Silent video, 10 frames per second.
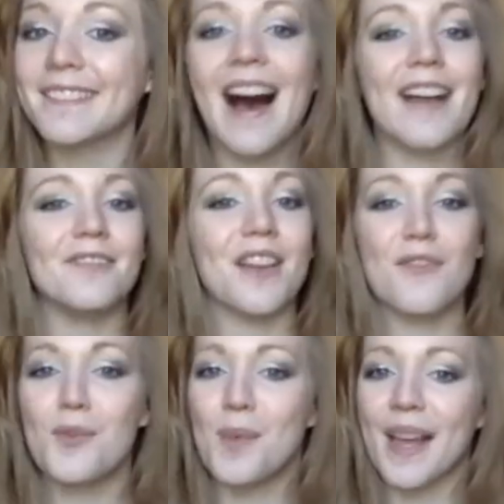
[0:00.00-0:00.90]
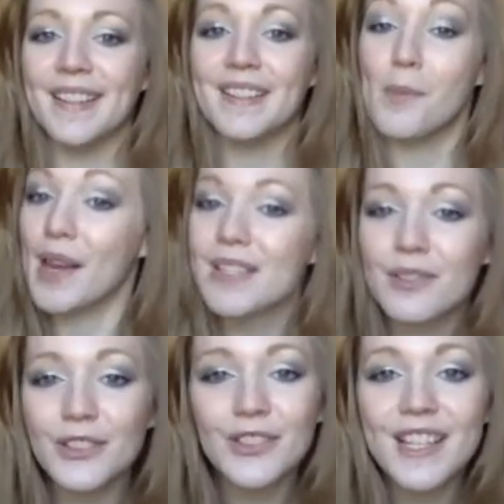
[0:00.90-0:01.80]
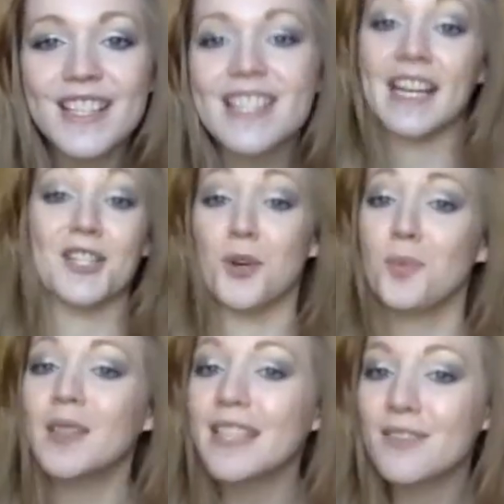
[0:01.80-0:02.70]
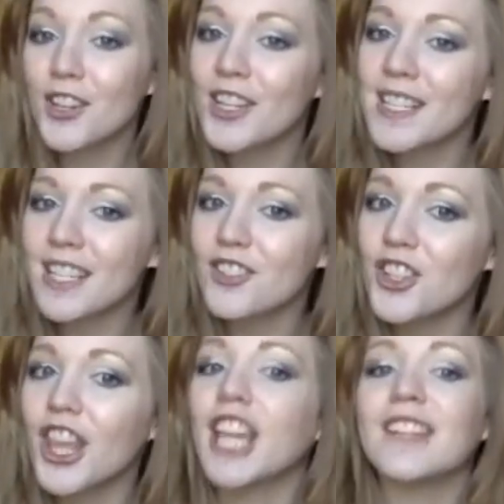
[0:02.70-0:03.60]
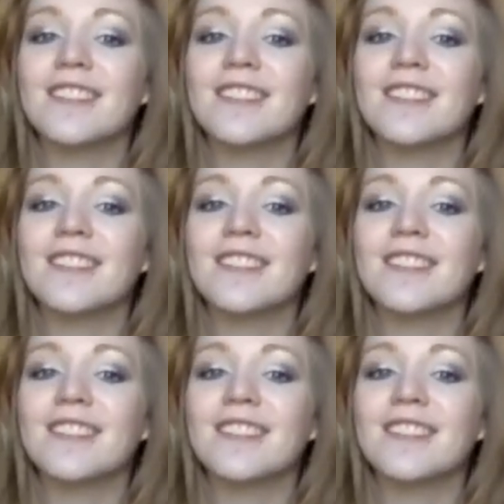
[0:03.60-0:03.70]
I've never been the best flutist, and I don't believe there is such a thing.